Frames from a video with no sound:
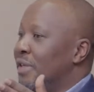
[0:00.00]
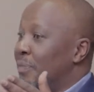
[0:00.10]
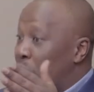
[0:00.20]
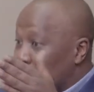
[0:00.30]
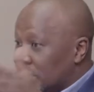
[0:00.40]

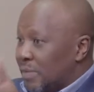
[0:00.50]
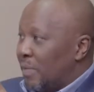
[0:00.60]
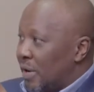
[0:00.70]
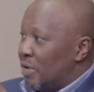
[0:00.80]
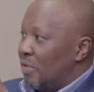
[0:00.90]
deposit
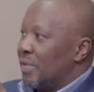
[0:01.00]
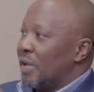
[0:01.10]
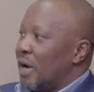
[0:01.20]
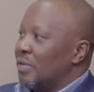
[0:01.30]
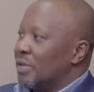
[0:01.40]
money over
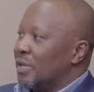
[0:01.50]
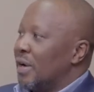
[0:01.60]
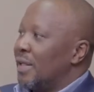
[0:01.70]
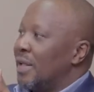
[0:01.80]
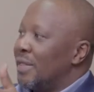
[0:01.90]
the counter,
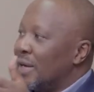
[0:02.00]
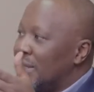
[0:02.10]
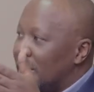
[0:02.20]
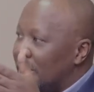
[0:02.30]
and then that wow.